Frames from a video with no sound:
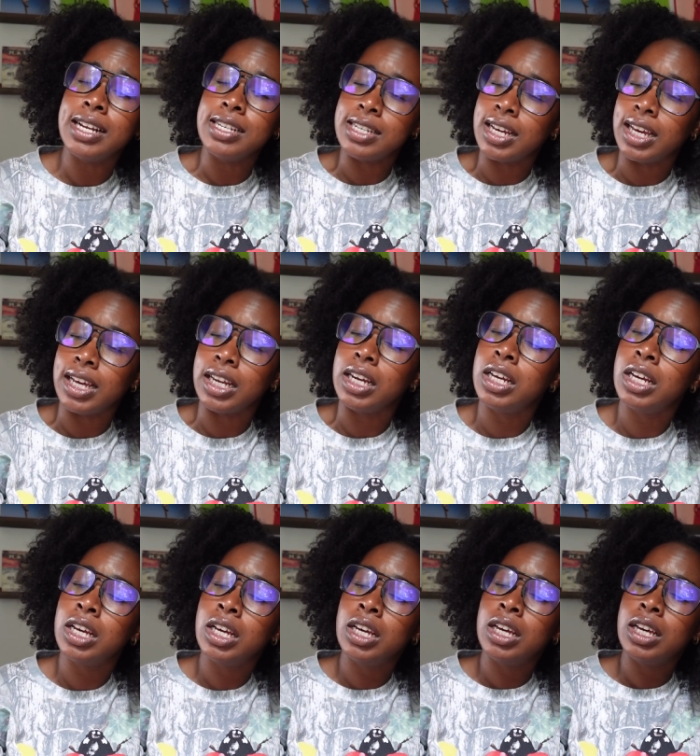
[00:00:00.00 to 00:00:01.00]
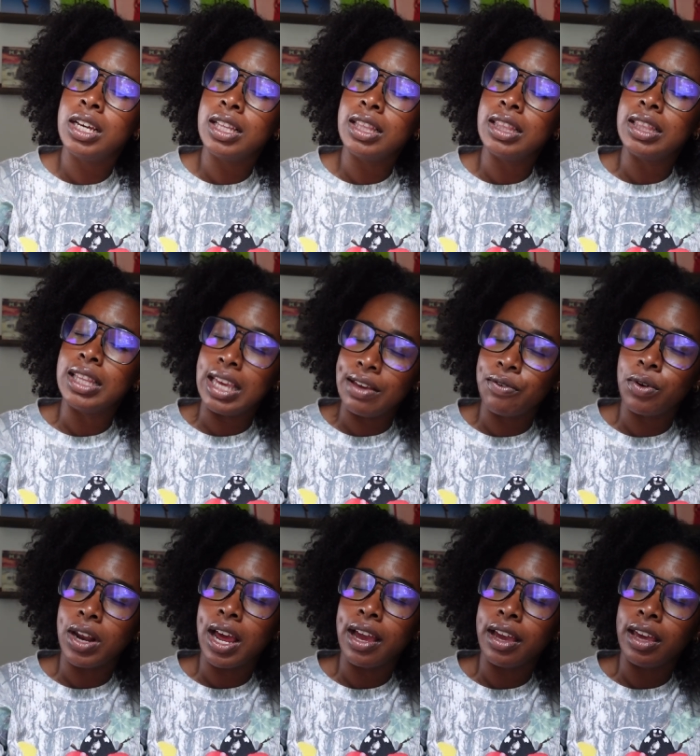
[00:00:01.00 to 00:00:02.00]
did leave
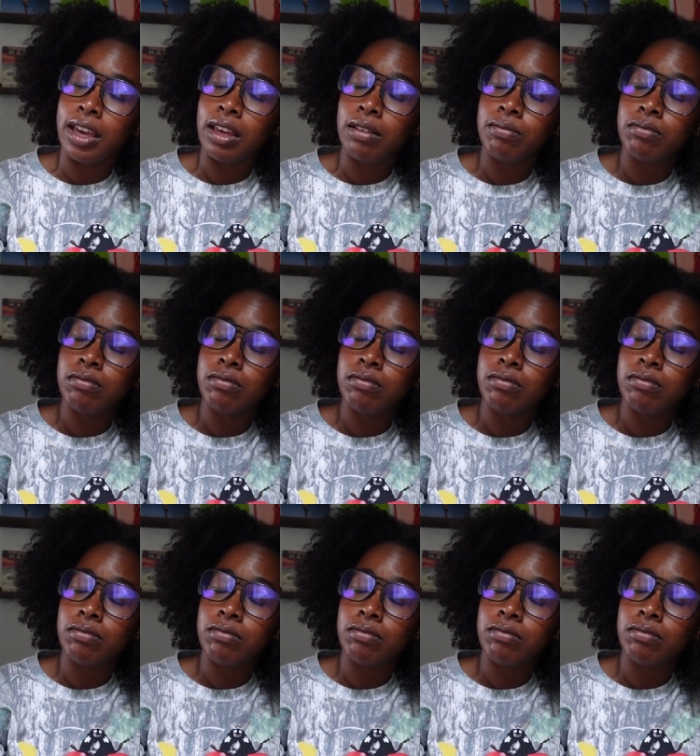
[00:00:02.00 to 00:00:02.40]
when I